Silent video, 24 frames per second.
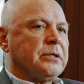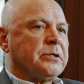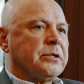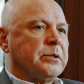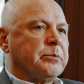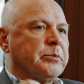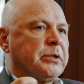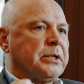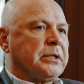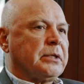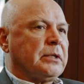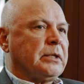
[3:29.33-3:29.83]

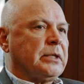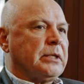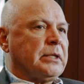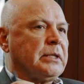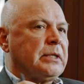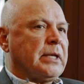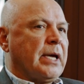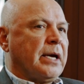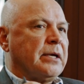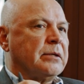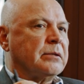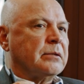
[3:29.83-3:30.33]

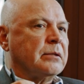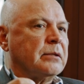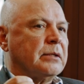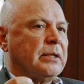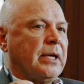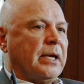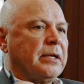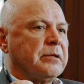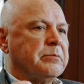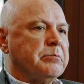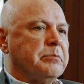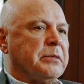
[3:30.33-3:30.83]
Typically, that
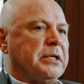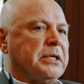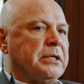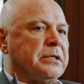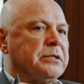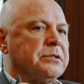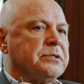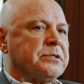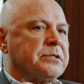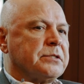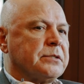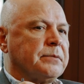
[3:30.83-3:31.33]

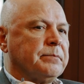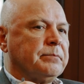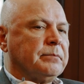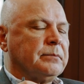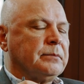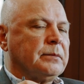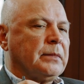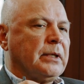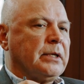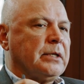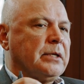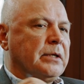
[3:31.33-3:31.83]
means,
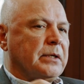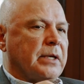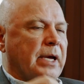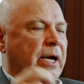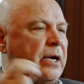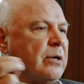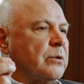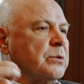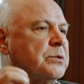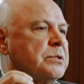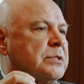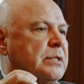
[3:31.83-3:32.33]
in a
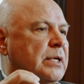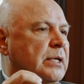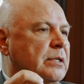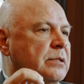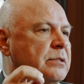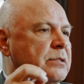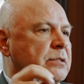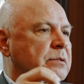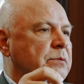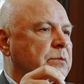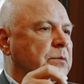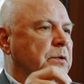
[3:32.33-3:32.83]
narrow
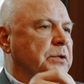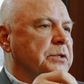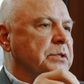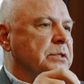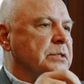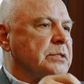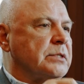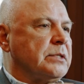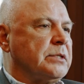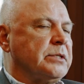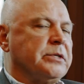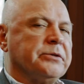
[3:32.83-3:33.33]
sense, what
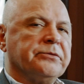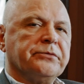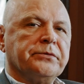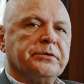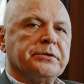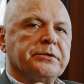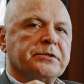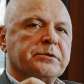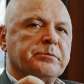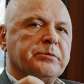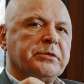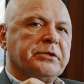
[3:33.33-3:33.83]
is the
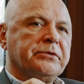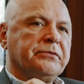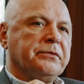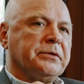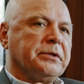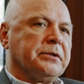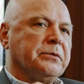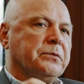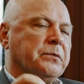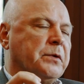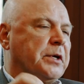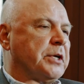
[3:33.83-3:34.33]
difference
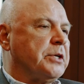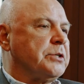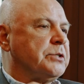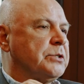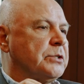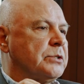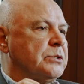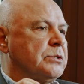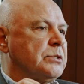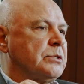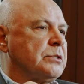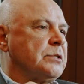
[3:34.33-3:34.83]
between
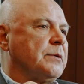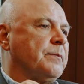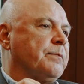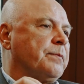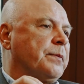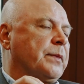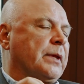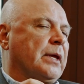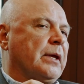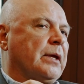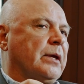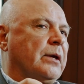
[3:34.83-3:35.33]
wages
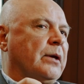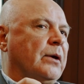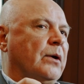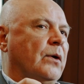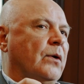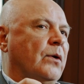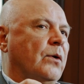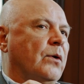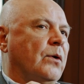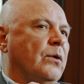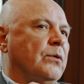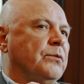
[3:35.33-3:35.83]

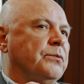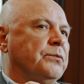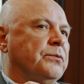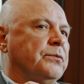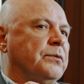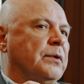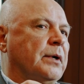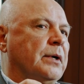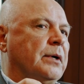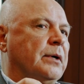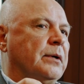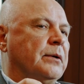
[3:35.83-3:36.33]

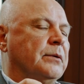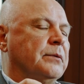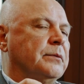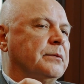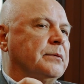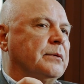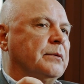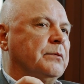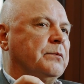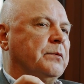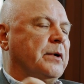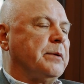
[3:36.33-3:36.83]
of
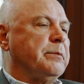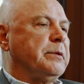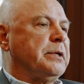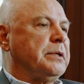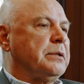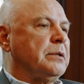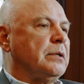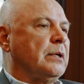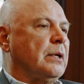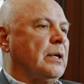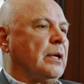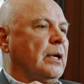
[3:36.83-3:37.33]

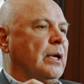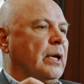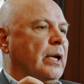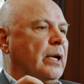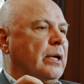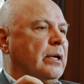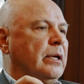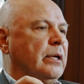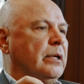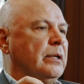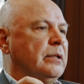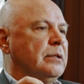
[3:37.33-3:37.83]
women
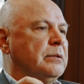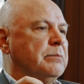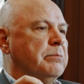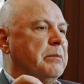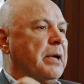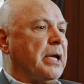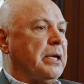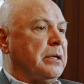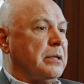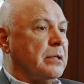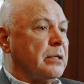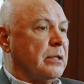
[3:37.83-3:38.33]
and
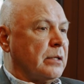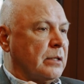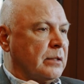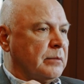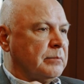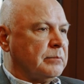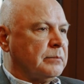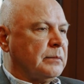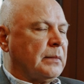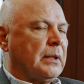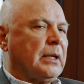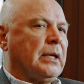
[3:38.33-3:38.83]
men,
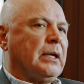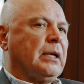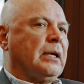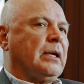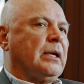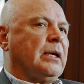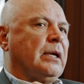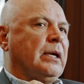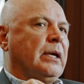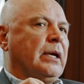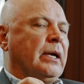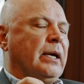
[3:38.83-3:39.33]

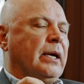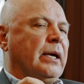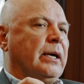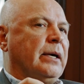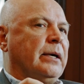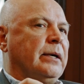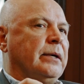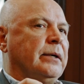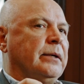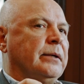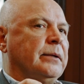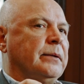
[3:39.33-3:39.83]

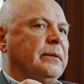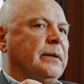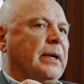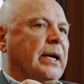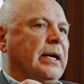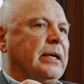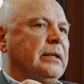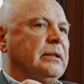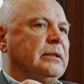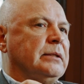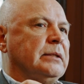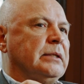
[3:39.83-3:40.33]

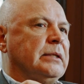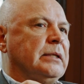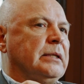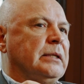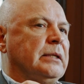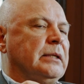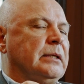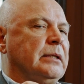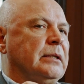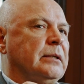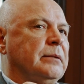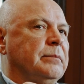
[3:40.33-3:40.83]
and
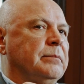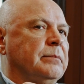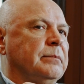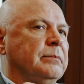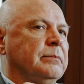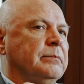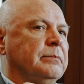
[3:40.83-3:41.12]
the